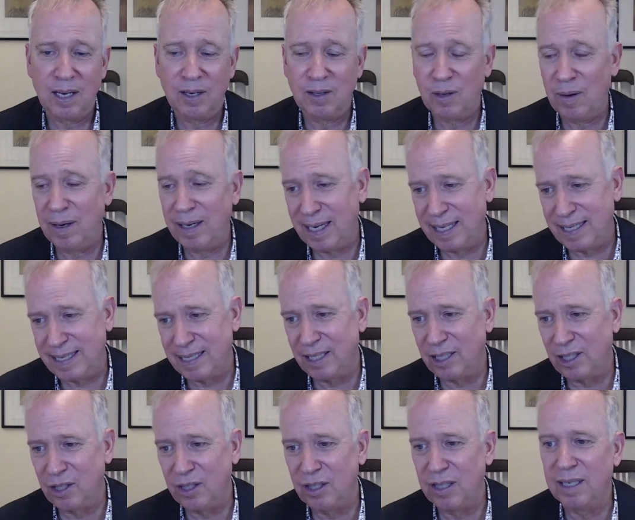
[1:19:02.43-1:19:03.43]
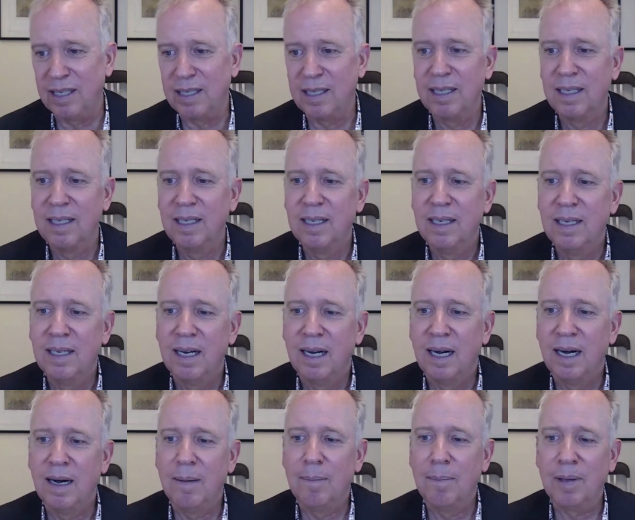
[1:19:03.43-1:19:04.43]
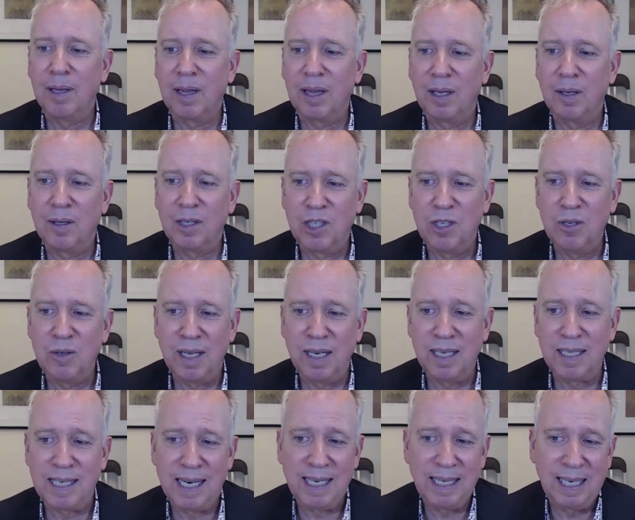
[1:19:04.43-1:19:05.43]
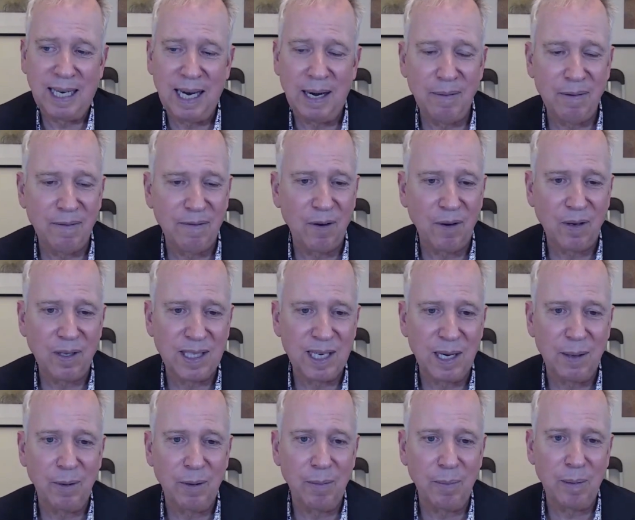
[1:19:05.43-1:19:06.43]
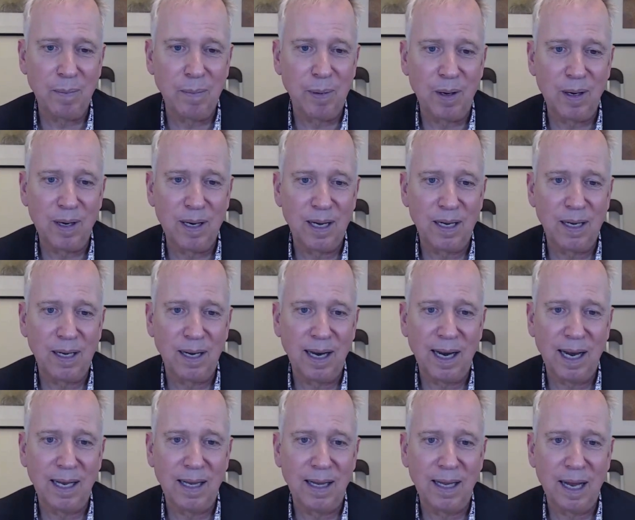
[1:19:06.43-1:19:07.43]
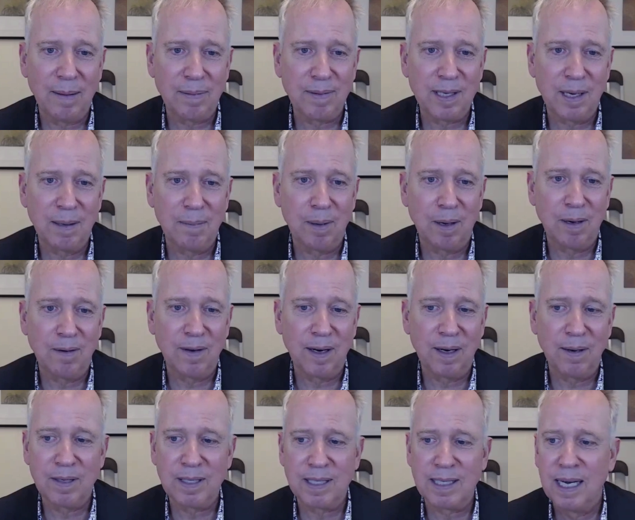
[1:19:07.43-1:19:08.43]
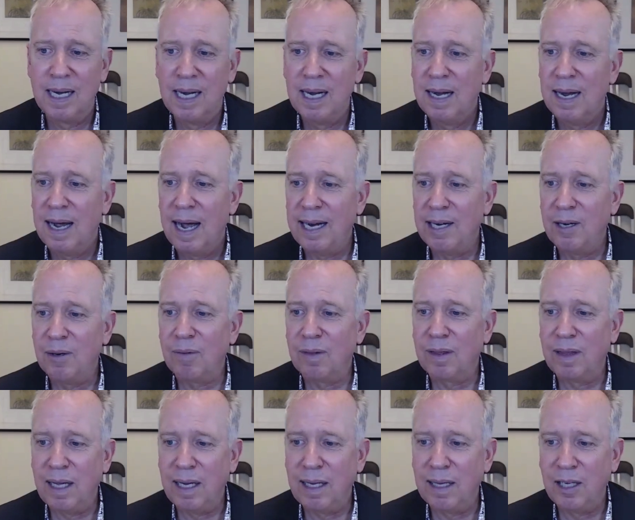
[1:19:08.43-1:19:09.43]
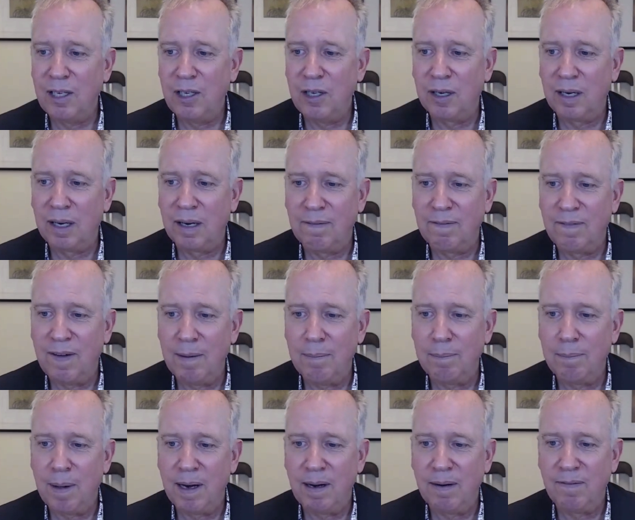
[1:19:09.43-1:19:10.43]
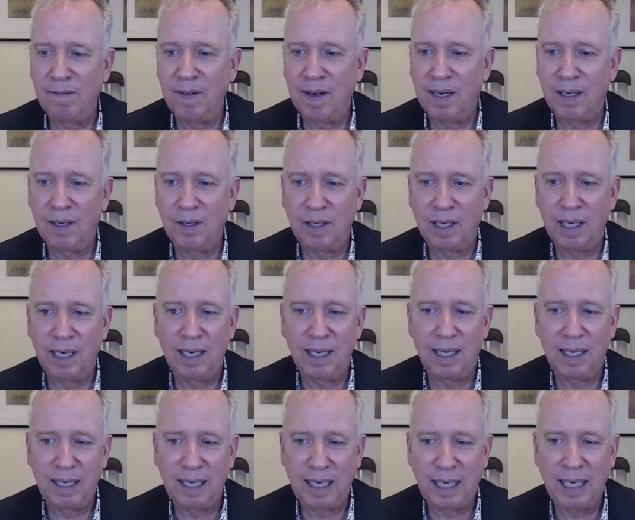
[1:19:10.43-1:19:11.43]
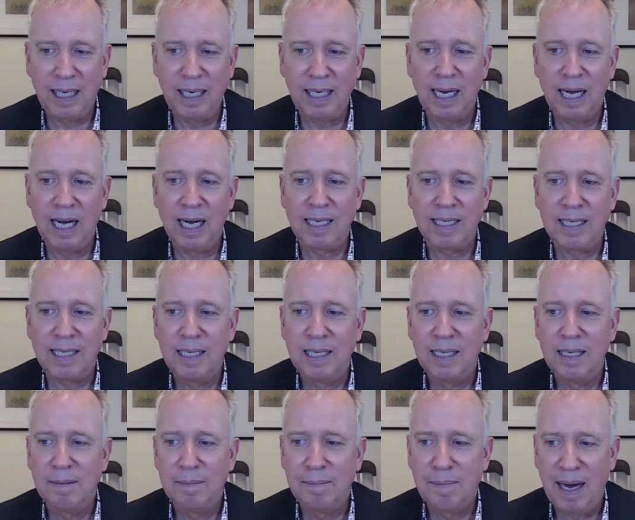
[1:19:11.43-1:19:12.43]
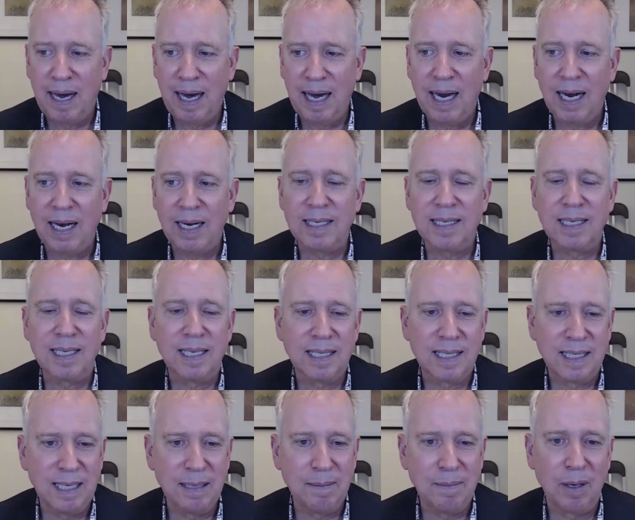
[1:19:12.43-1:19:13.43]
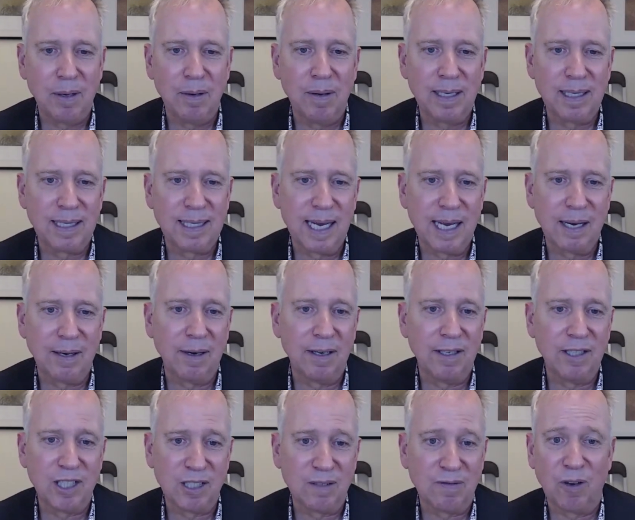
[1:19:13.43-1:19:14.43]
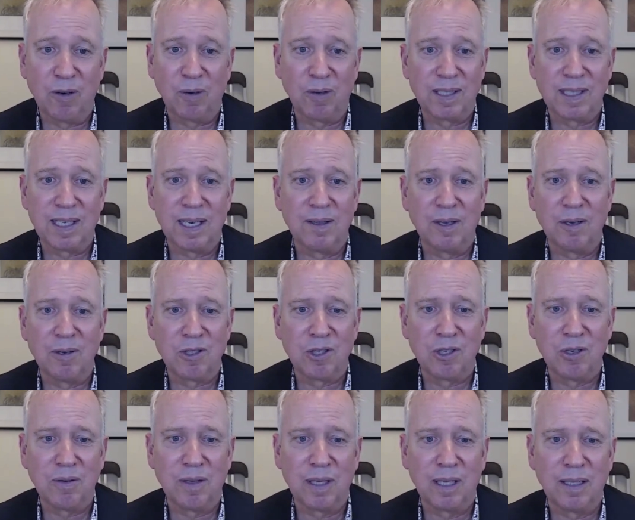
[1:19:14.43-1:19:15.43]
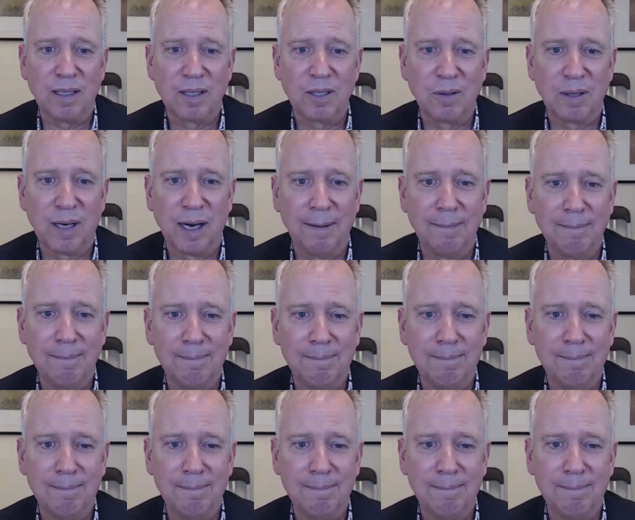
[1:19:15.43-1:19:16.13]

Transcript: although I guess it could. But the two things I think I would focus on would be Bartonella and the Epstein-Barr virus. I don't think that you're going to find benefit at looking at leaky gut, PANS, SIBO, et cetera. Just focus on those two things, okay?